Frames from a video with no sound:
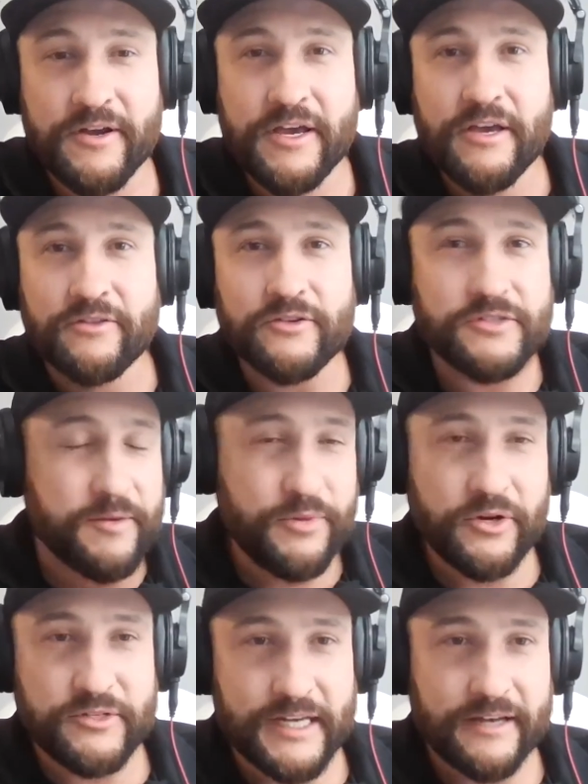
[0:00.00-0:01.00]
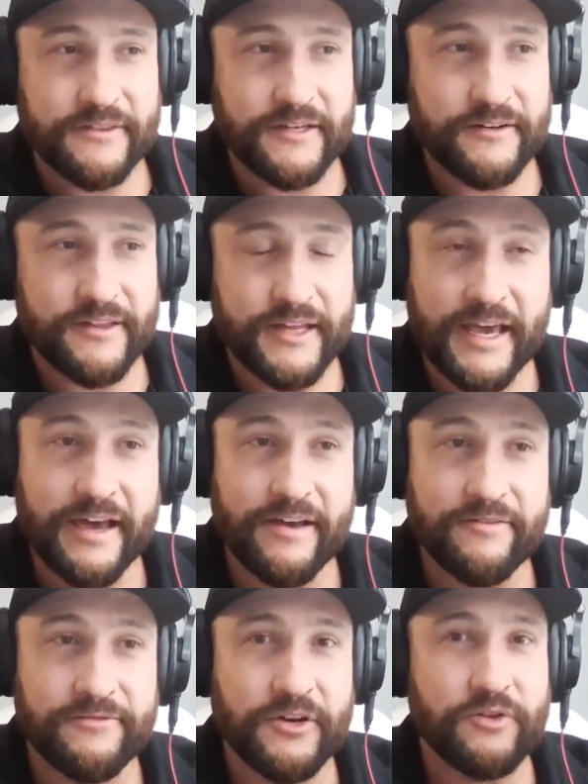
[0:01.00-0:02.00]
There's some boats out there that
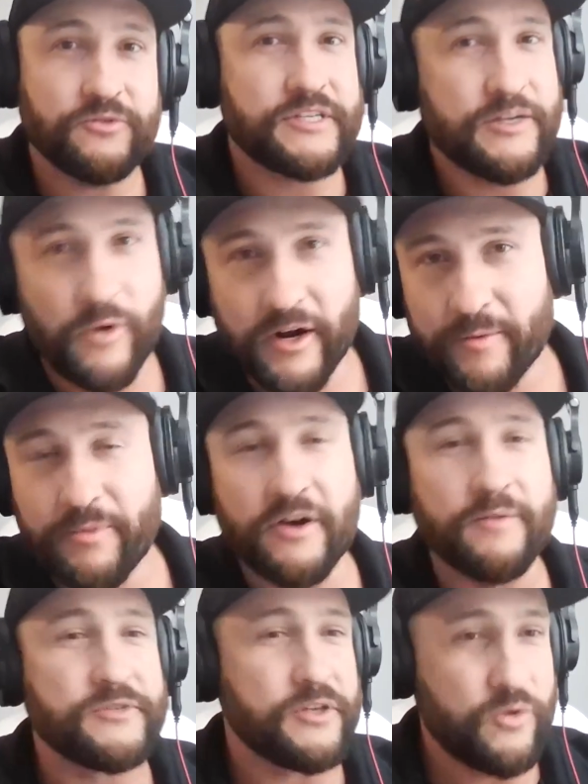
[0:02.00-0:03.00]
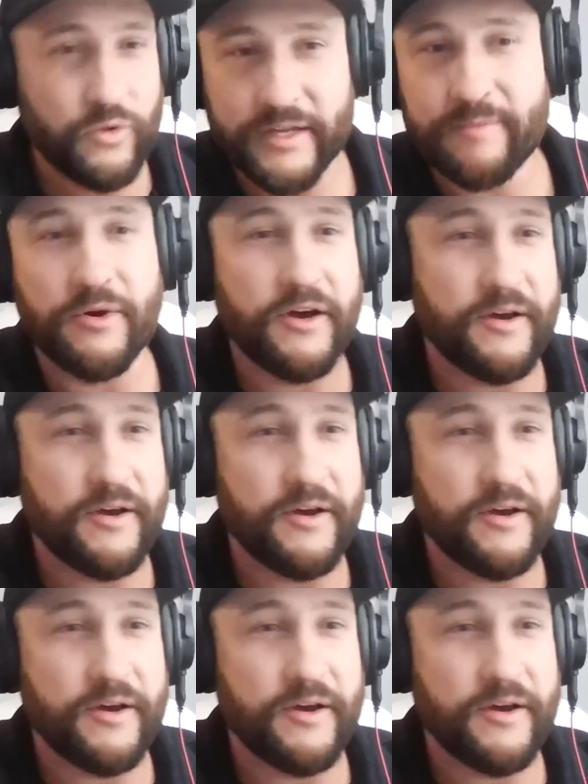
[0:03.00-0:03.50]
have seawater pumps and cooling pumps